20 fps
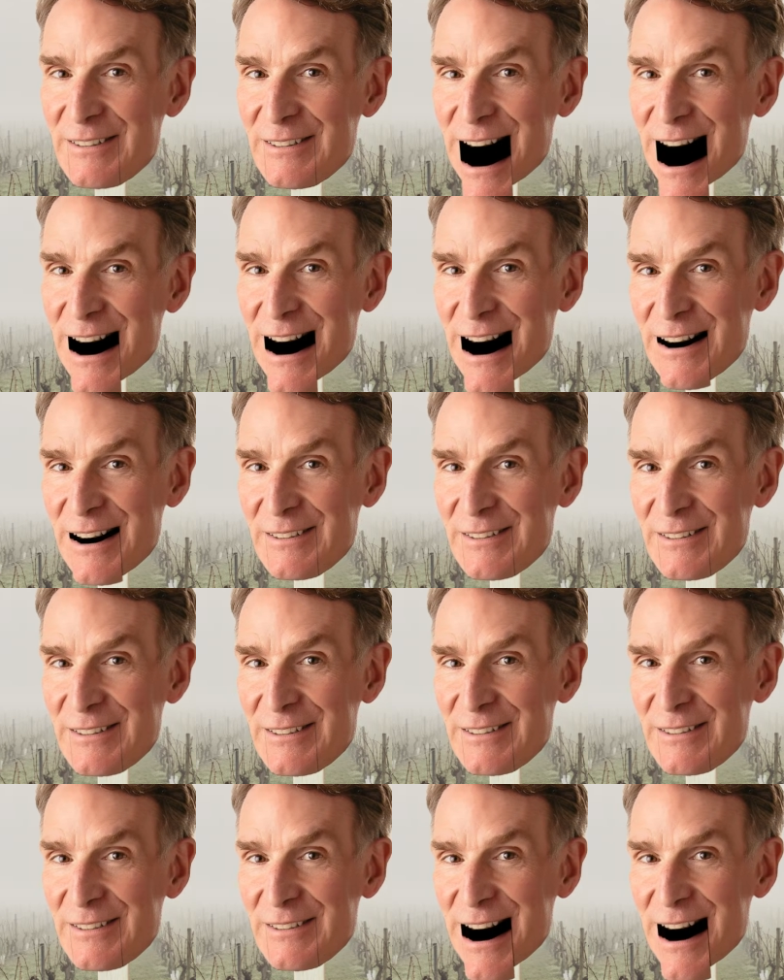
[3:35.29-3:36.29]
Uh,
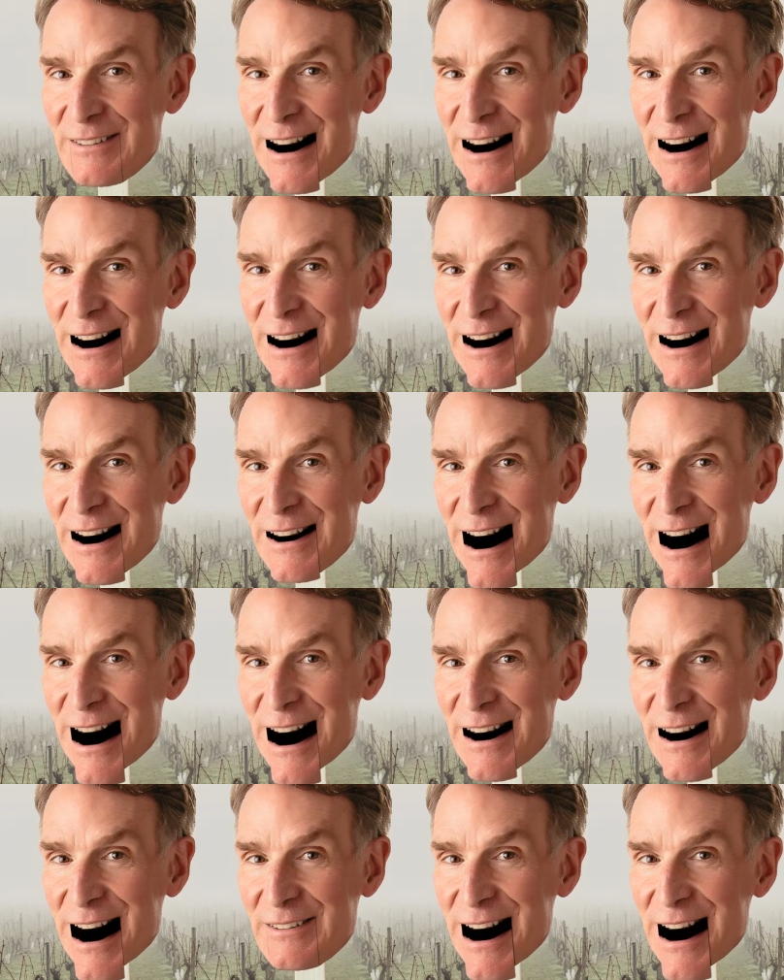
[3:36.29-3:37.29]
we have so
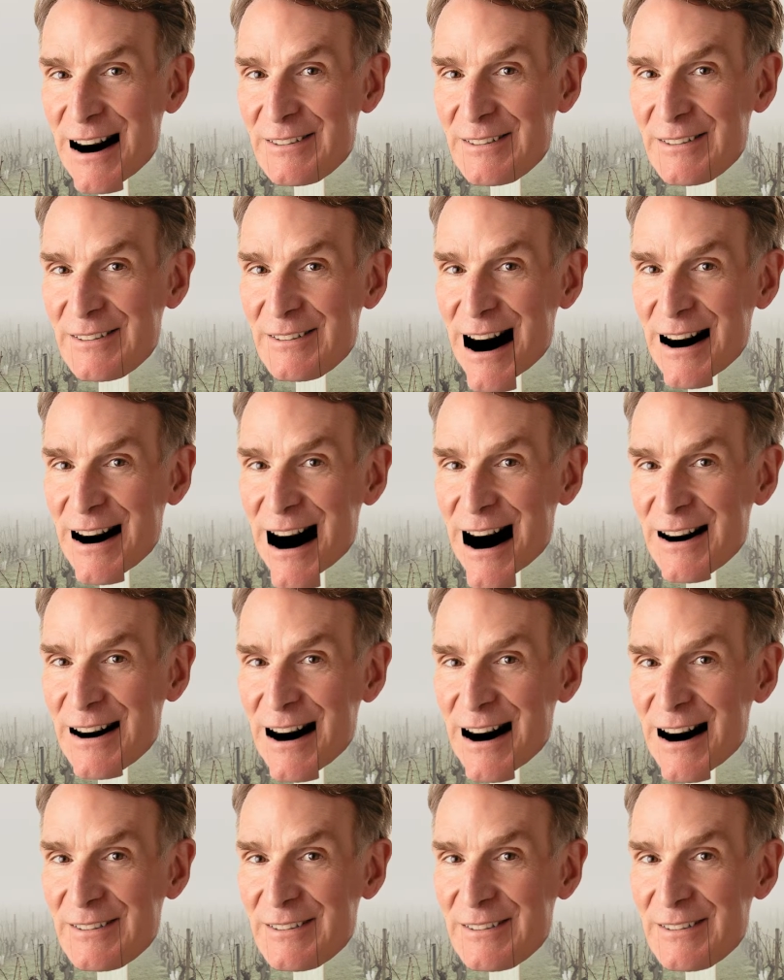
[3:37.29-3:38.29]
many more important
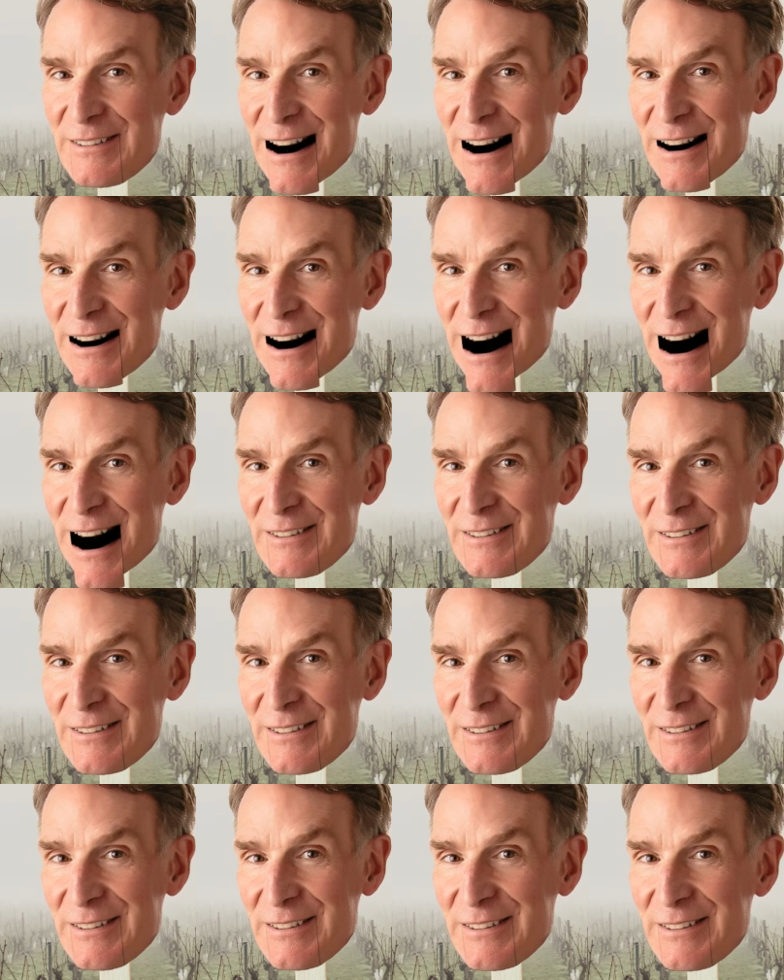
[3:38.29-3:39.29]
things to be dealing with.
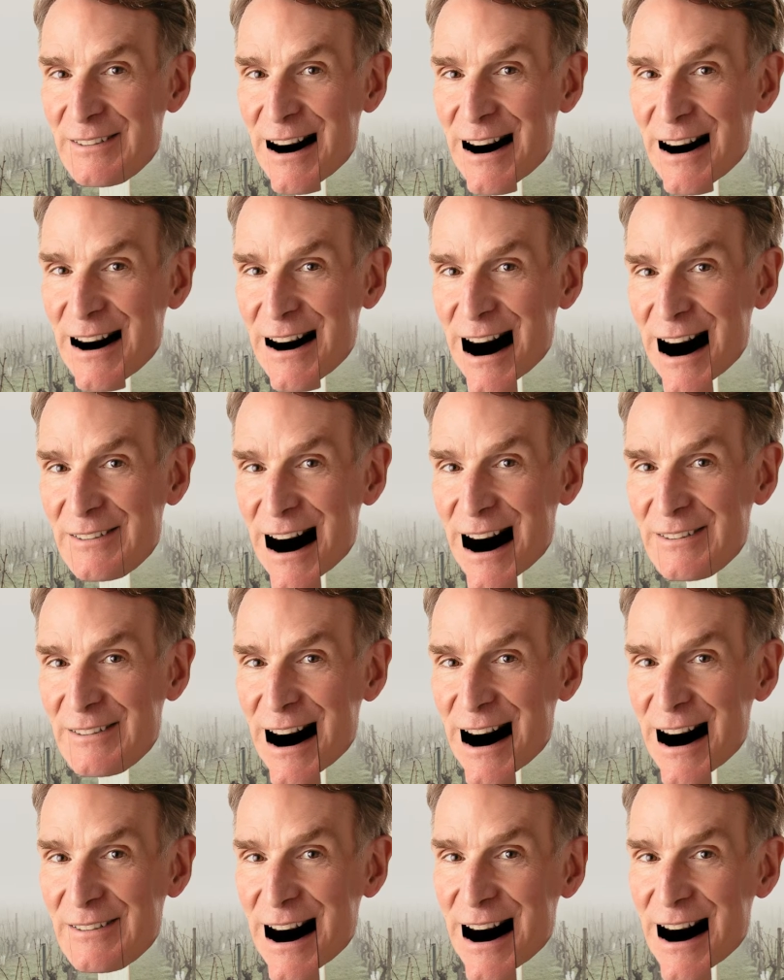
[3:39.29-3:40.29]
We have so many
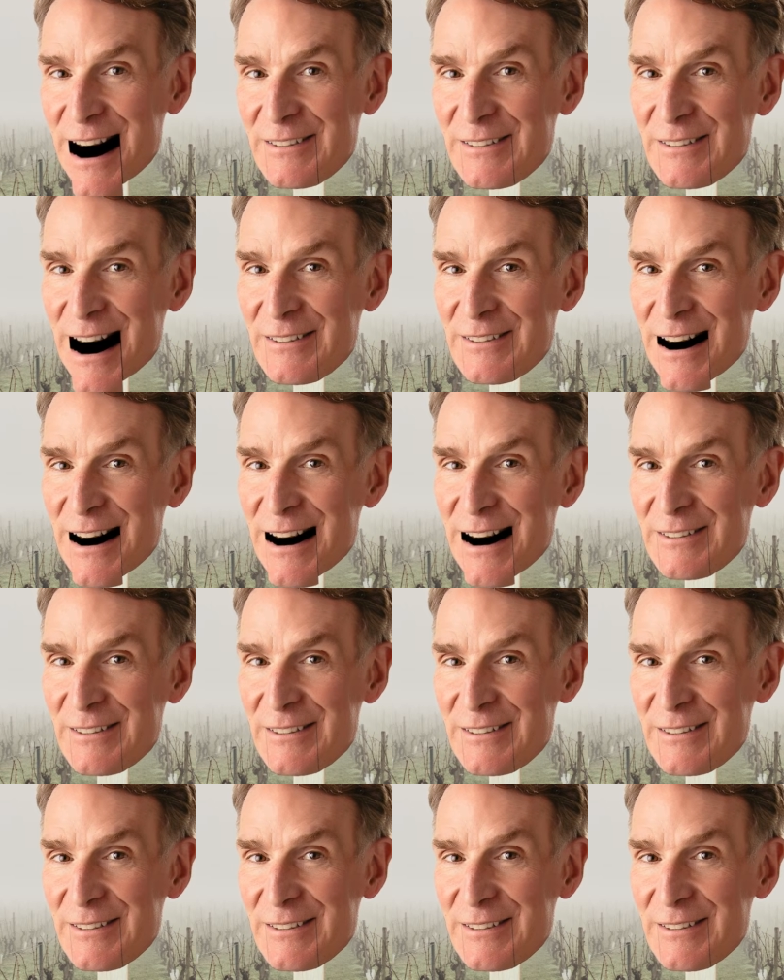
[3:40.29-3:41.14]
more problems.